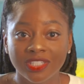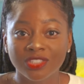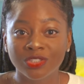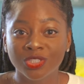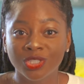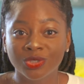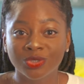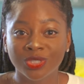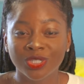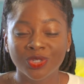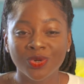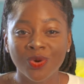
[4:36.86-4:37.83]
These are
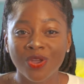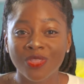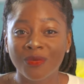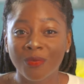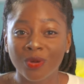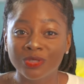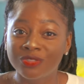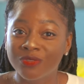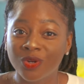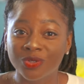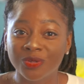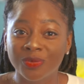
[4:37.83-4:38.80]
children who are the most
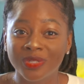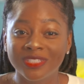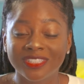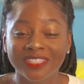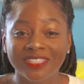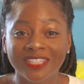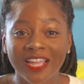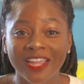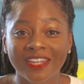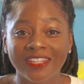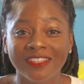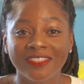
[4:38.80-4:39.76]
vulnerable in society.